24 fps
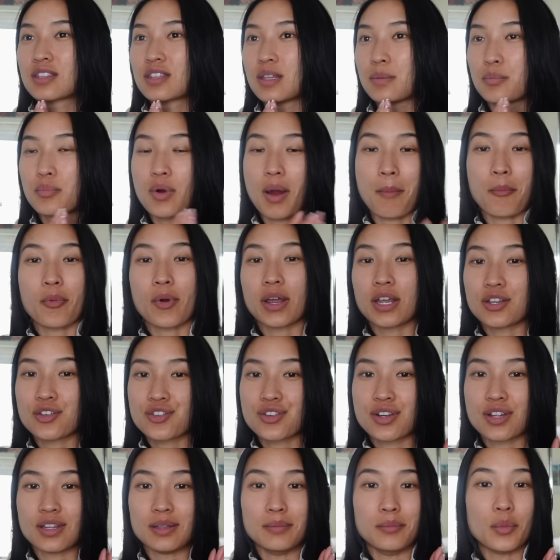The
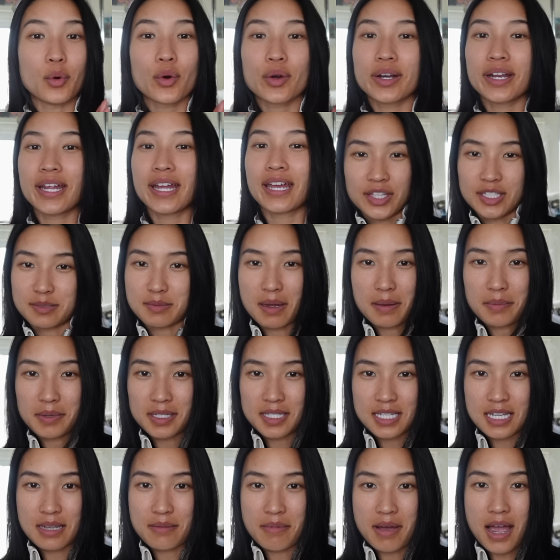preparation in the morning, this might be
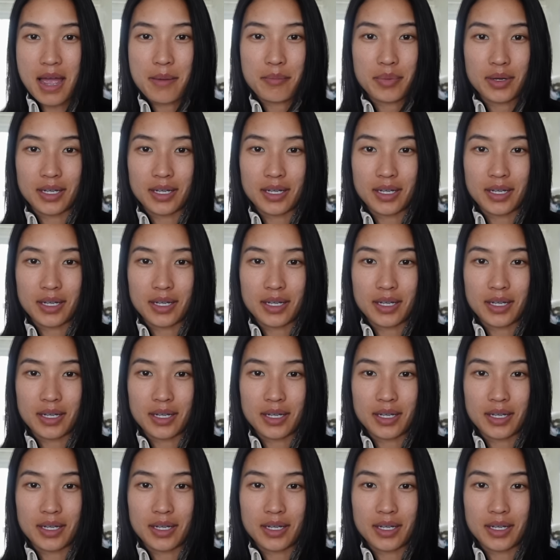TMI,